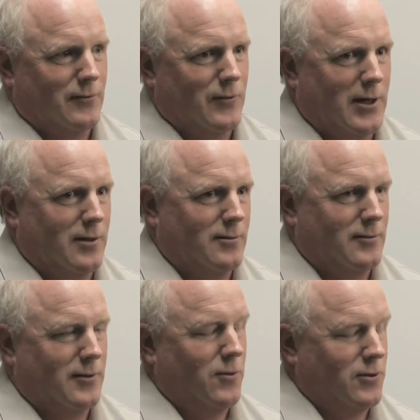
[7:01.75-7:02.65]
well,
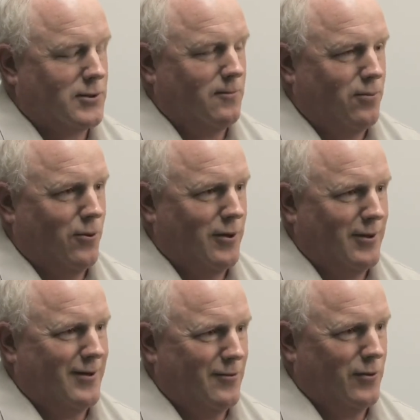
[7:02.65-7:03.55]
the most
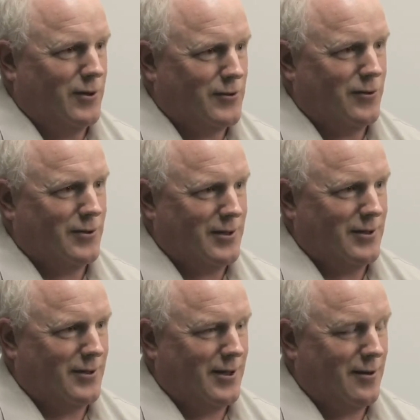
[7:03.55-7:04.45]
important resource
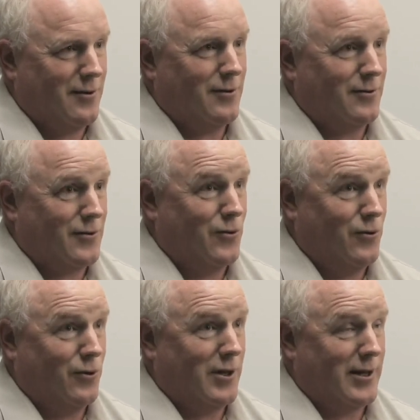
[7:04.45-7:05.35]
in
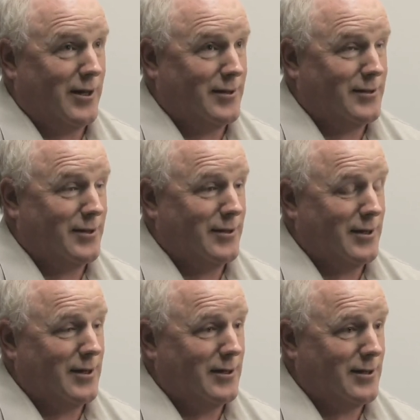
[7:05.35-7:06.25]
tool, I guess,
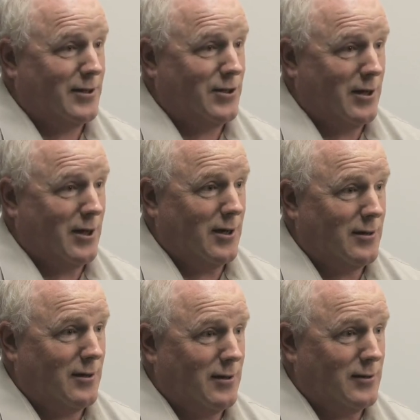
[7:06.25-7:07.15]
in teaching
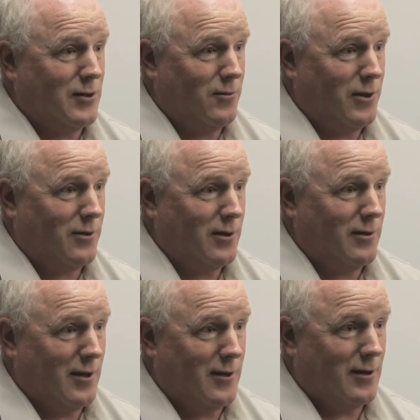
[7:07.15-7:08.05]
IT is
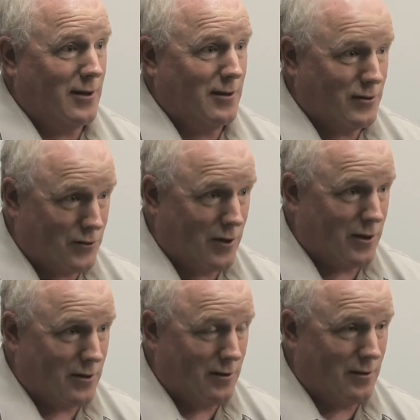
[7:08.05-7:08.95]
humility. I think an
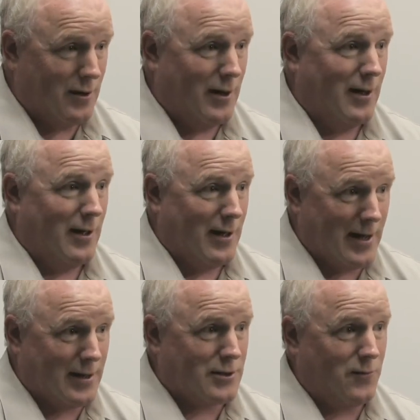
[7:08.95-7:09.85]
instructor
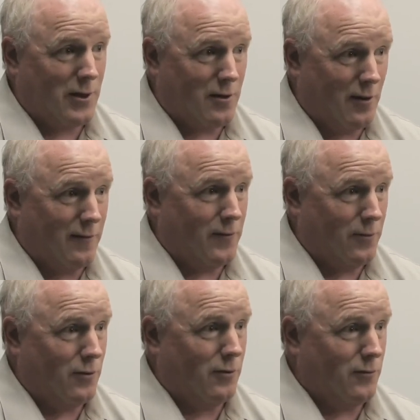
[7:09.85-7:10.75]
has to be
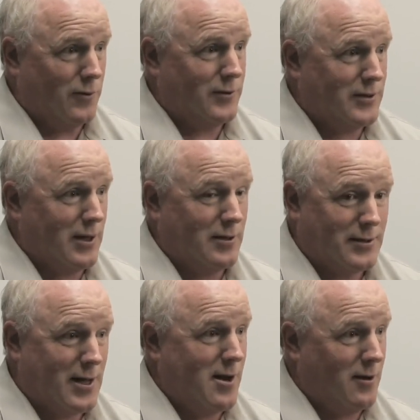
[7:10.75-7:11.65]
comfortable with
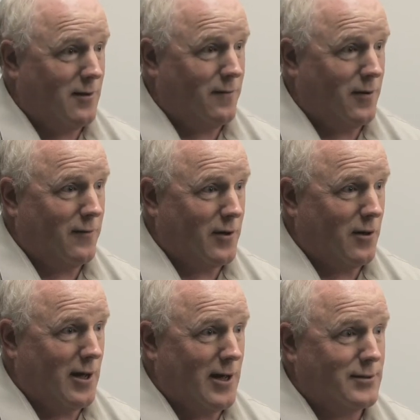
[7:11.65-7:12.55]
standing in front of a
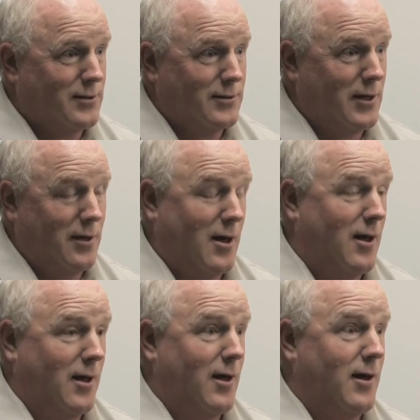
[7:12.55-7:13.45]
class and saying,
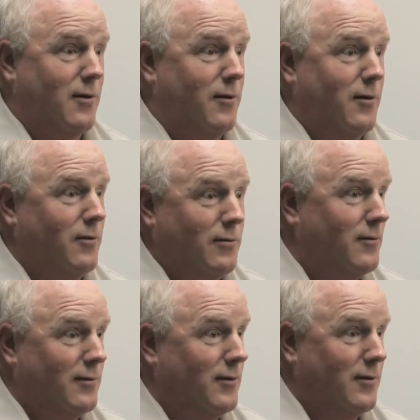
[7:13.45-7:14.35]
I don't know.
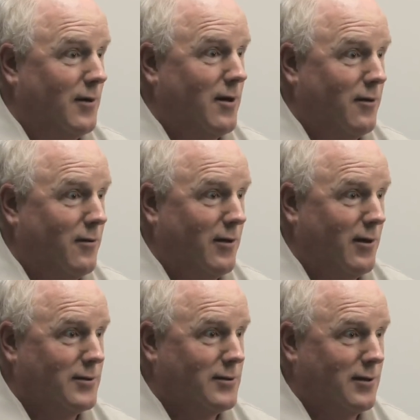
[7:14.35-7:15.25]
You know, I don't know
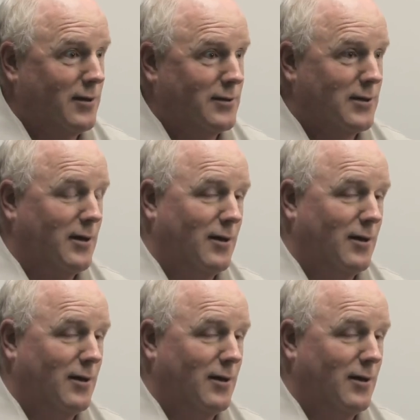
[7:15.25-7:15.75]
the answer to this.